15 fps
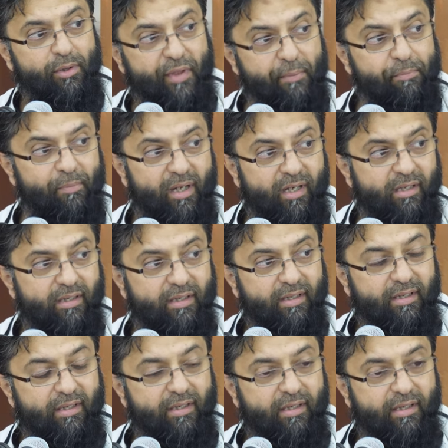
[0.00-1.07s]
dhamma.
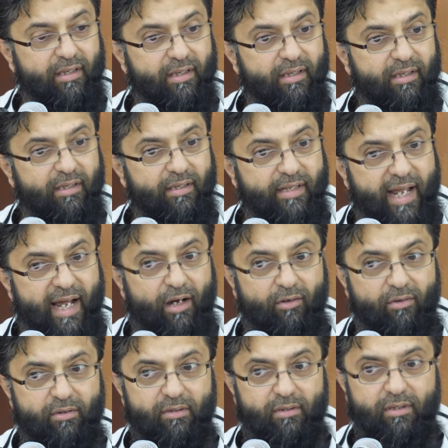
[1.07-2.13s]

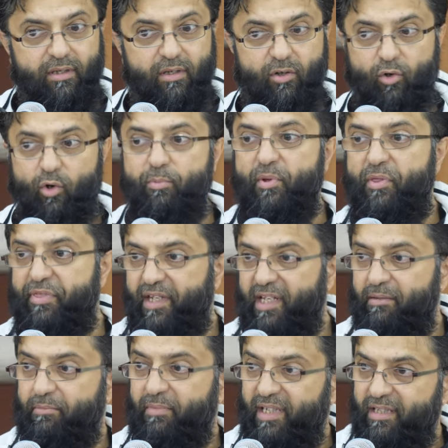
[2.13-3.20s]
Now,
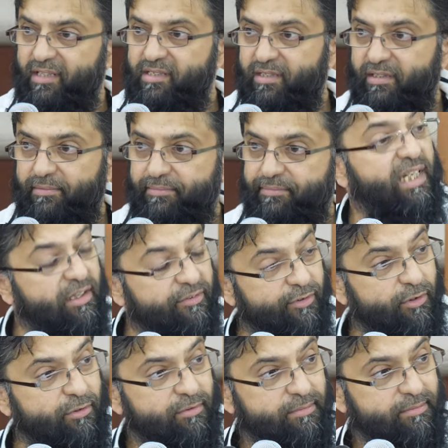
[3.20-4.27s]
khubathi means
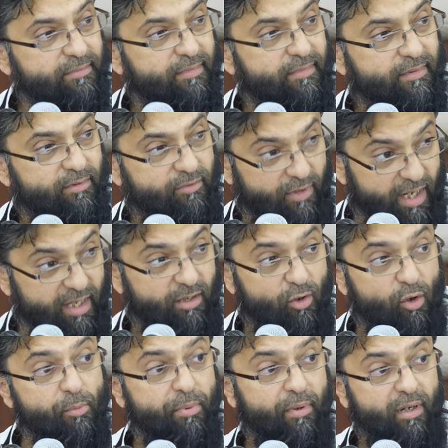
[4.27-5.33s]
evil, right?
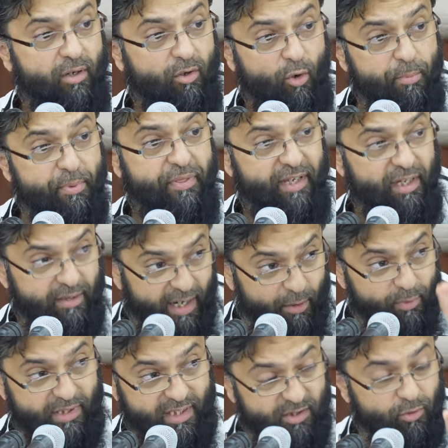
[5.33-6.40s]
Khubthi now
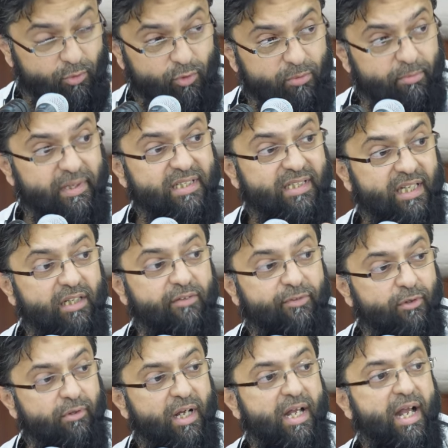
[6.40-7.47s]
with the sukoon means
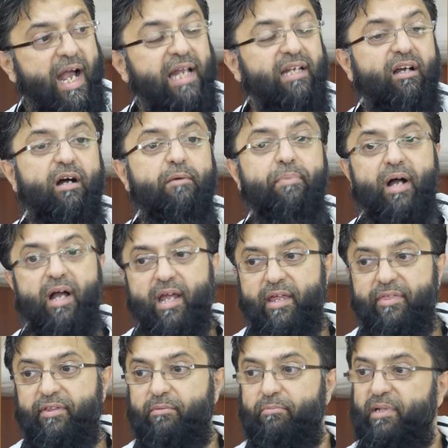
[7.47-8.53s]
evil, and
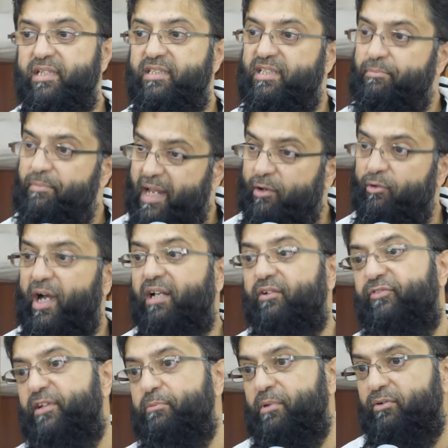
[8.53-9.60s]
khaba'ith means the male and
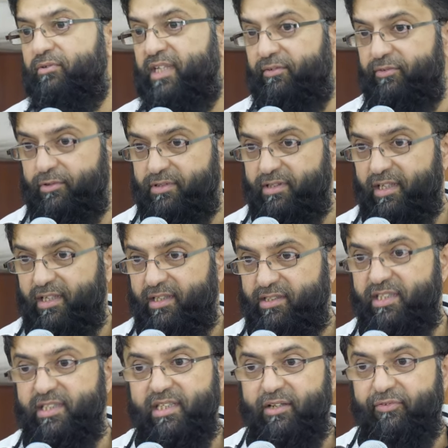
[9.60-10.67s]
female devils.
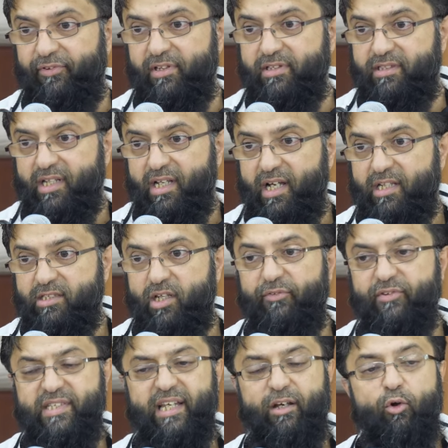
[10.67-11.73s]
See the difference? So if
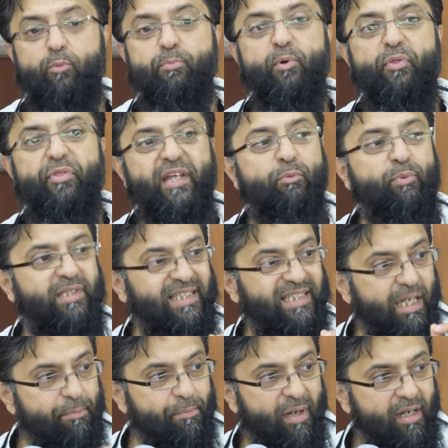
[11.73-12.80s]
you say khubuthi with the
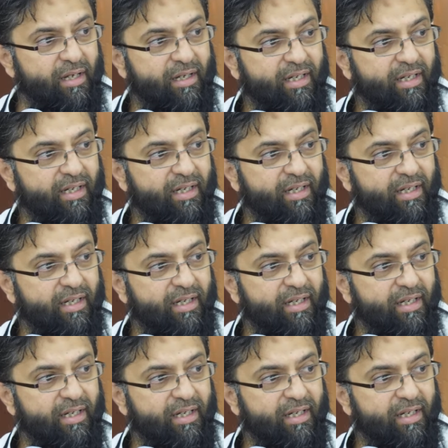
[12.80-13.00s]
dhamma,